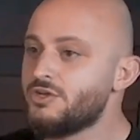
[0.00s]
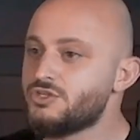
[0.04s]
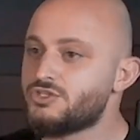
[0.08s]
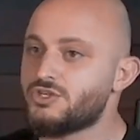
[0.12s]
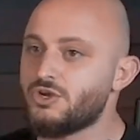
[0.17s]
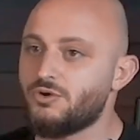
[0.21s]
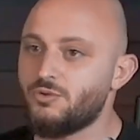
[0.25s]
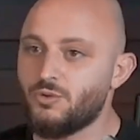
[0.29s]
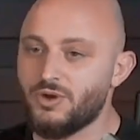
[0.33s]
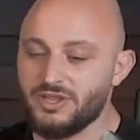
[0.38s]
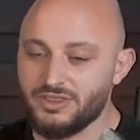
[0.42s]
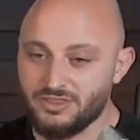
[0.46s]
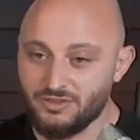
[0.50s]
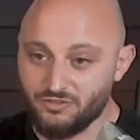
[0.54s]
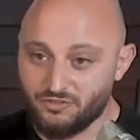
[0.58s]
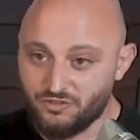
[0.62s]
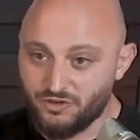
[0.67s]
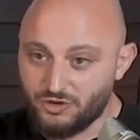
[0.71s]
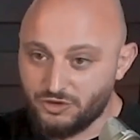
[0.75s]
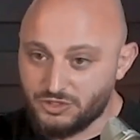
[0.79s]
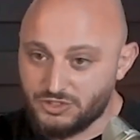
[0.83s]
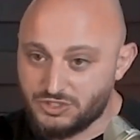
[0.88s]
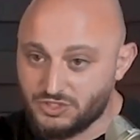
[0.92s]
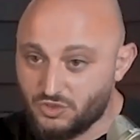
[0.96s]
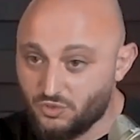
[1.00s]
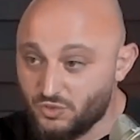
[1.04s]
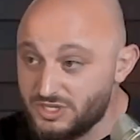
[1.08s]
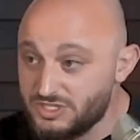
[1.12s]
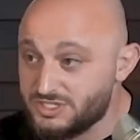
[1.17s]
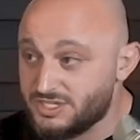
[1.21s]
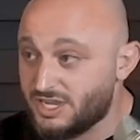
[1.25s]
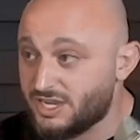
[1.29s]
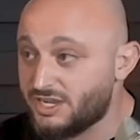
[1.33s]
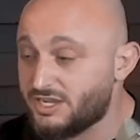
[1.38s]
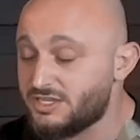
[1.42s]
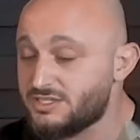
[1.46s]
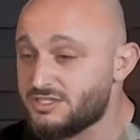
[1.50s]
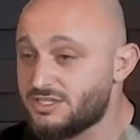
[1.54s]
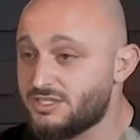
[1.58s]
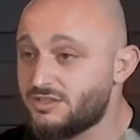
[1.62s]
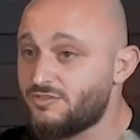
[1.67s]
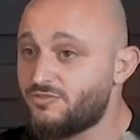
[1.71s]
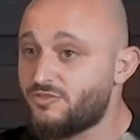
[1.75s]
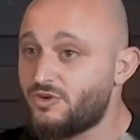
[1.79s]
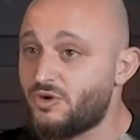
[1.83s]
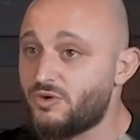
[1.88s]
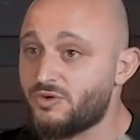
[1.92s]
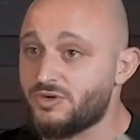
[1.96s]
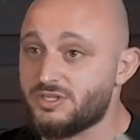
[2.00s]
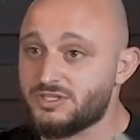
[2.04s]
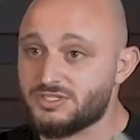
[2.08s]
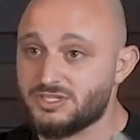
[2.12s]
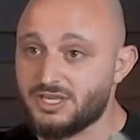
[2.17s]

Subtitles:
So when the first 3 seconds on the phone,